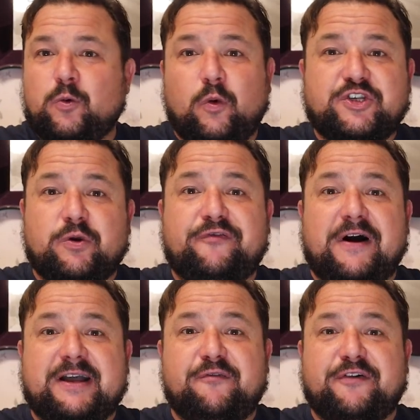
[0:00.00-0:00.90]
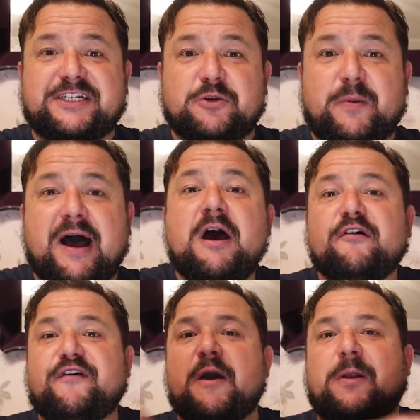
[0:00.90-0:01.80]
What's all the fucking fuss about?
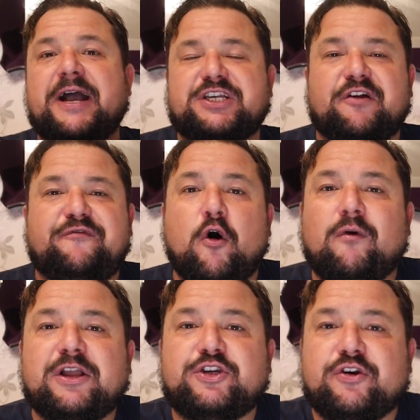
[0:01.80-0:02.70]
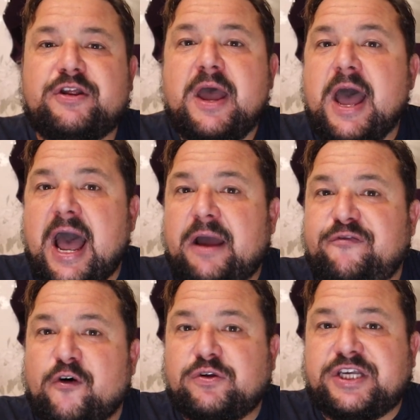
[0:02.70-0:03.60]
Fair play to the
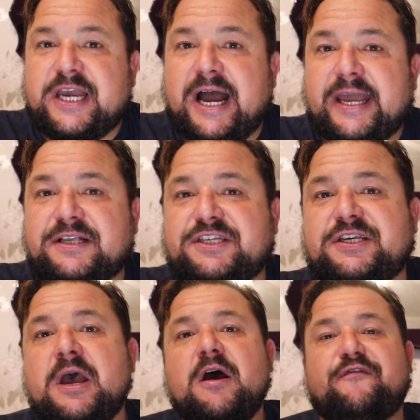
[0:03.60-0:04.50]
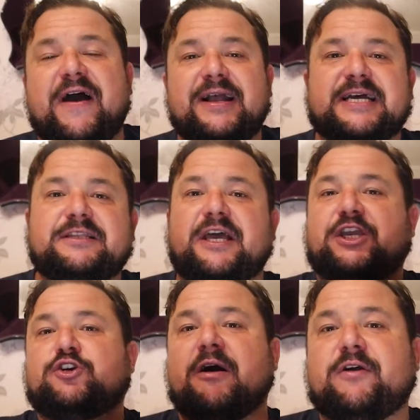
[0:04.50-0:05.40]
448 fans that did
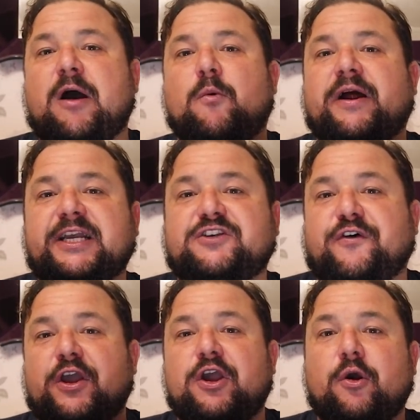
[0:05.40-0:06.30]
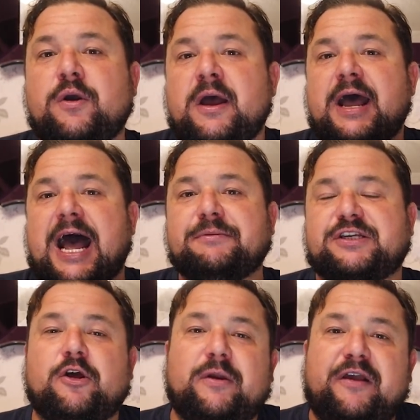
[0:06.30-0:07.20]
travel. That one is for you.
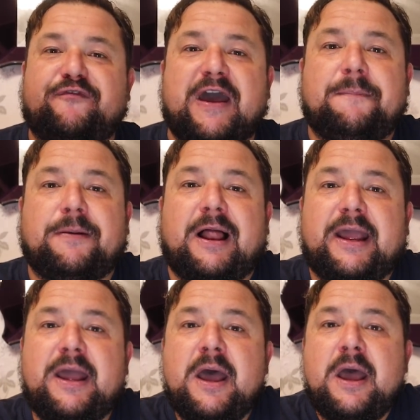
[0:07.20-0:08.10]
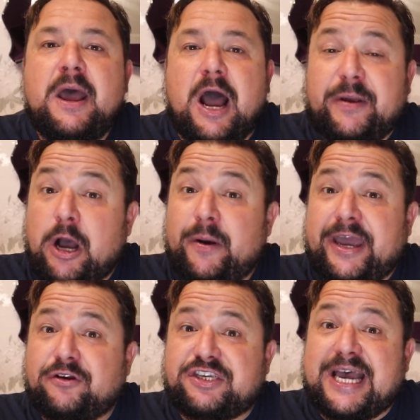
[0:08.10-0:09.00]
Absolutely fair play. And we go
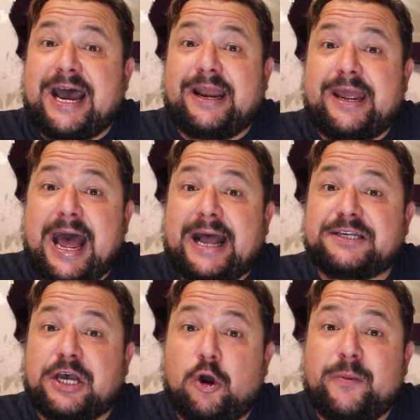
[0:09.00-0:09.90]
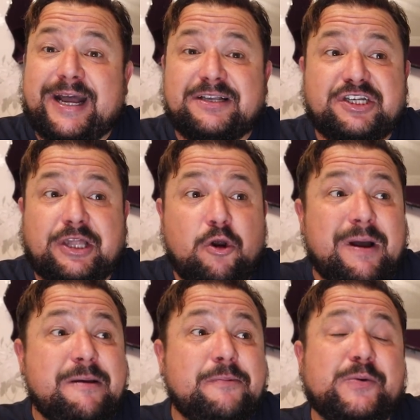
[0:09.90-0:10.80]
again on Saturday at home against Stoke.
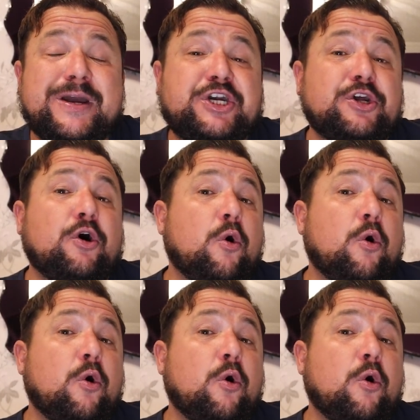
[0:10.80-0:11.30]
Maybe we should